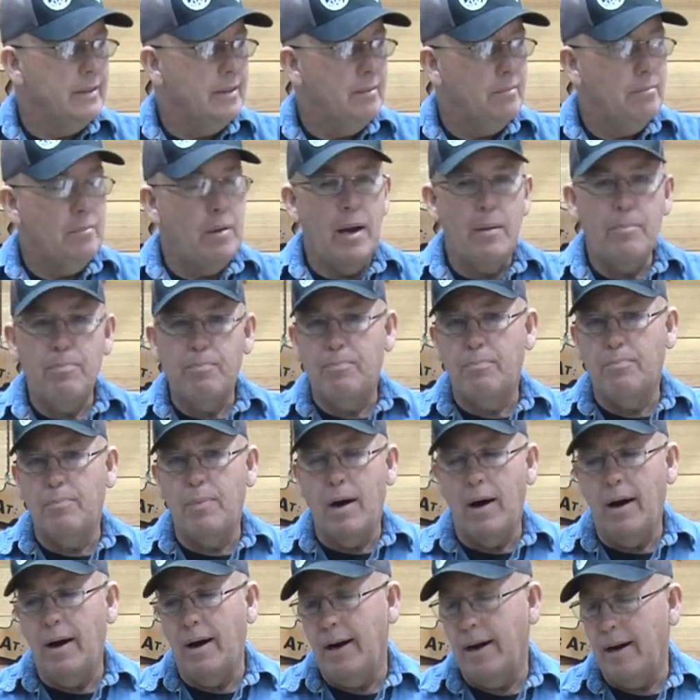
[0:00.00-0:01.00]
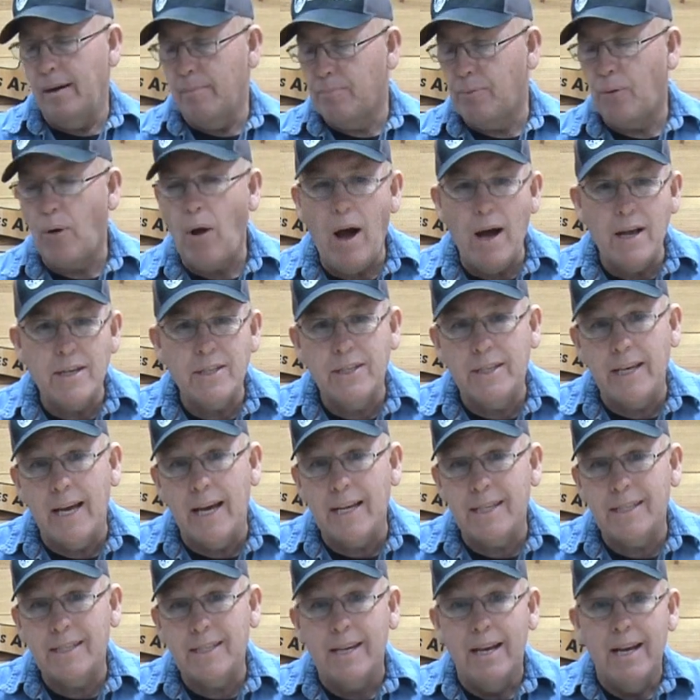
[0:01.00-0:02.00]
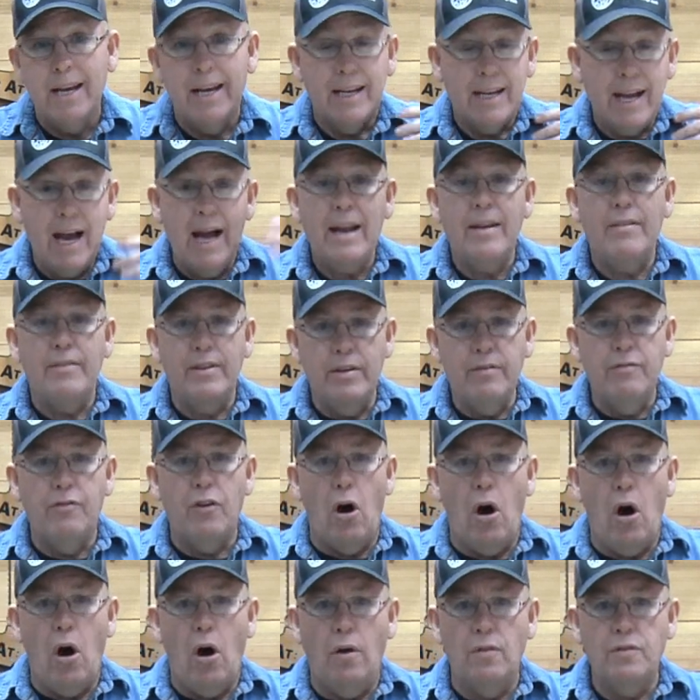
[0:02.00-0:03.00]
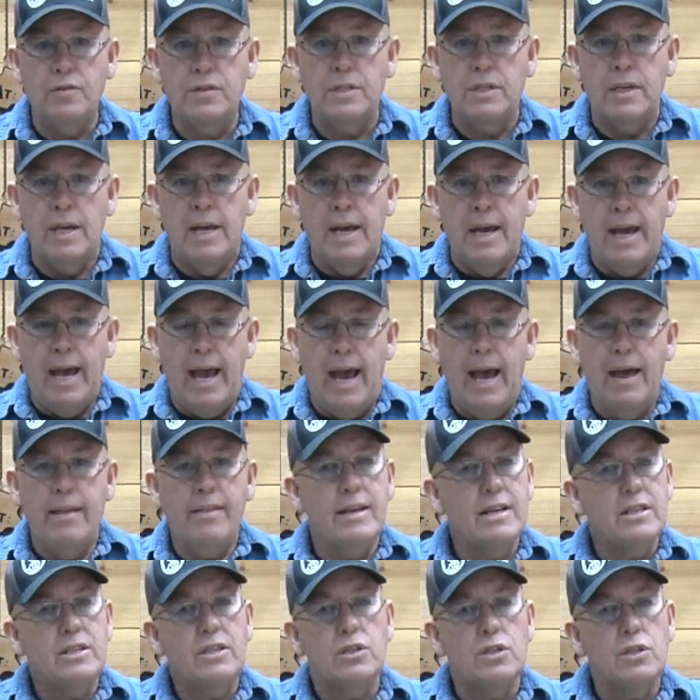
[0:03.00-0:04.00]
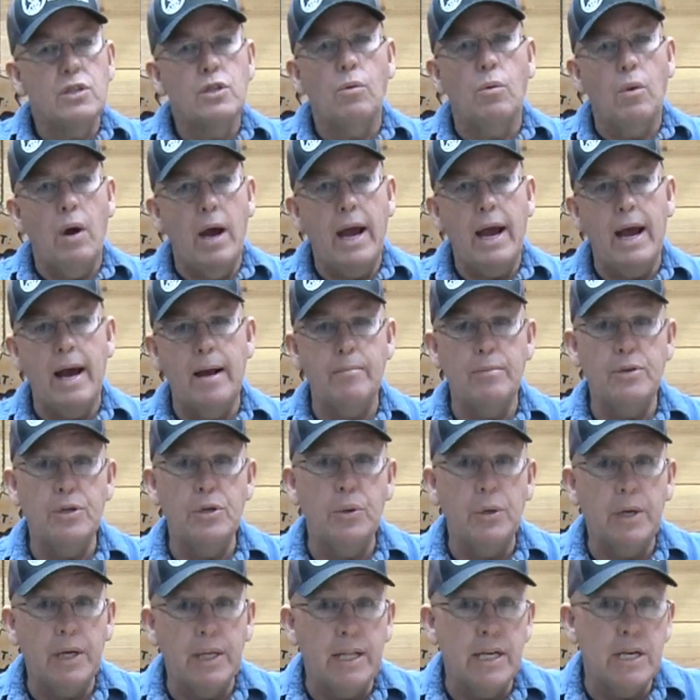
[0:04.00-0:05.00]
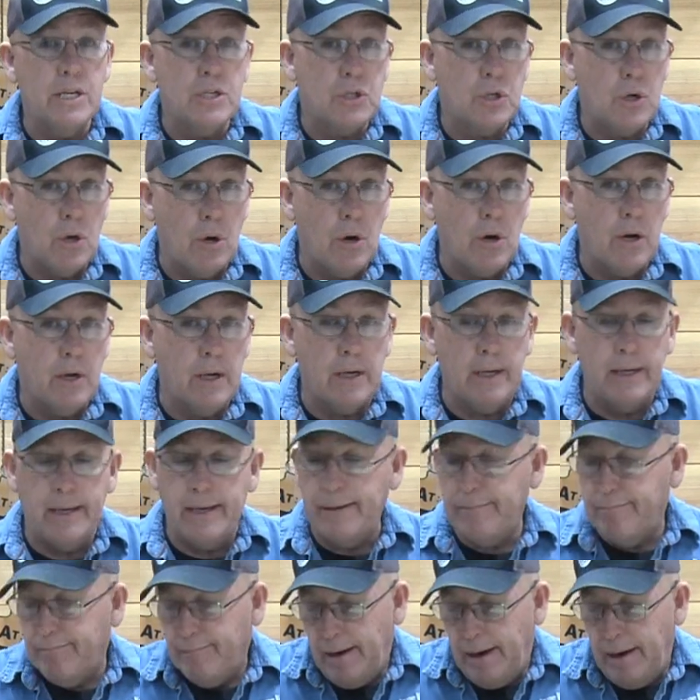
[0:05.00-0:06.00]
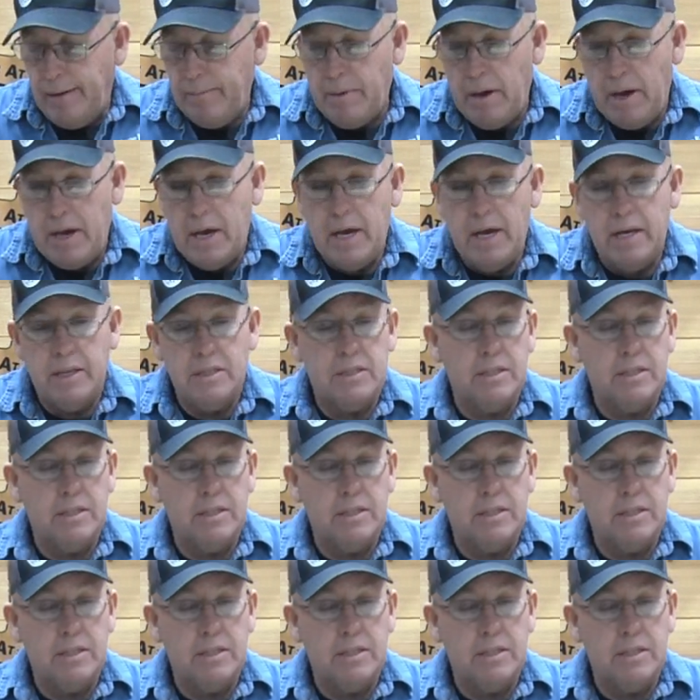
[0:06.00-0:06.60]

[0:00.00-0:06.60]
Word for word: my uh, process kind of evolves, and this is the way I'm doing this currently. I may at